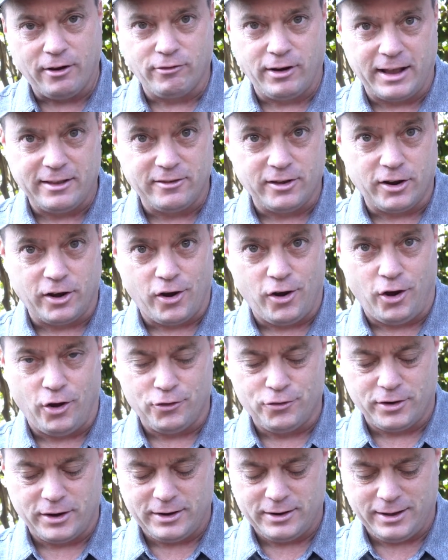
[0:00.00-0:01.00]
rented a
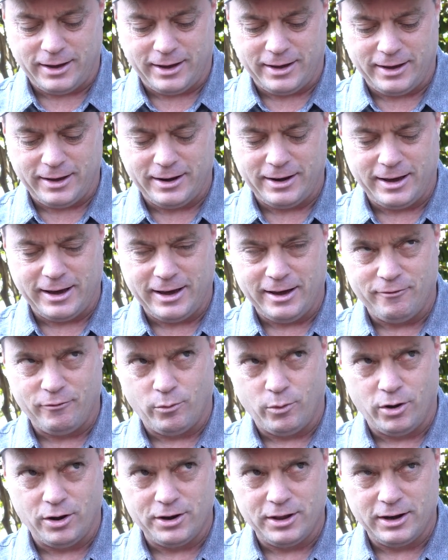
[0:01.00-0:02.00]
cauldron and I have
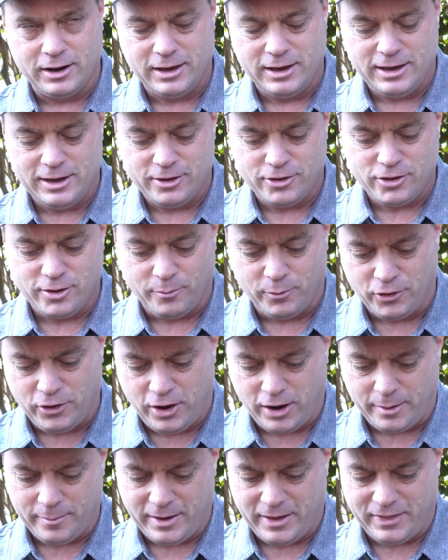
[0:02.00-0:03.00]
1 in each. And we'll
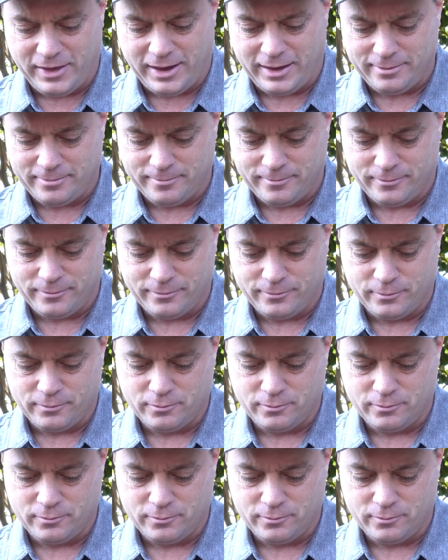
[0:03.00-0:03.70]
talk about that in,